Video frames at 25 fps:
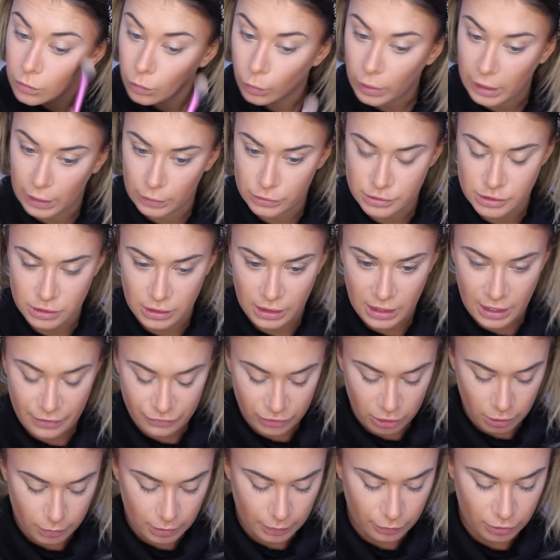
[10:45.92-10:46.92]
Wow, did I have
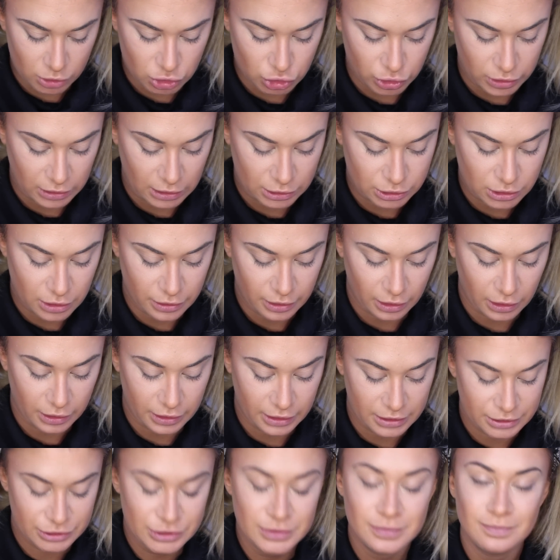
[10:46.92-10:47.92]
any on my brush there? I don't think I
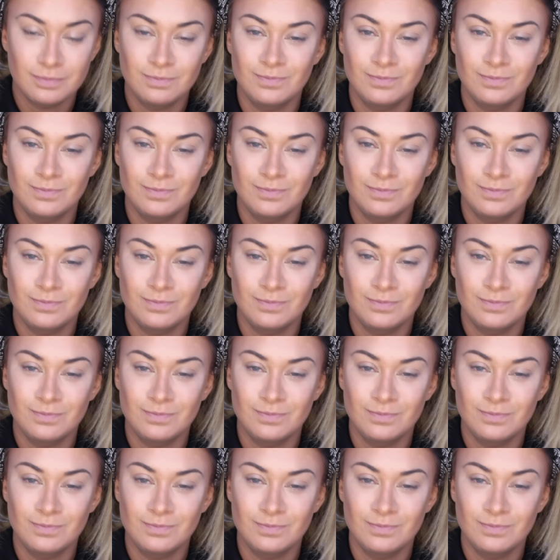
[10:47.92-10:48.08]
did.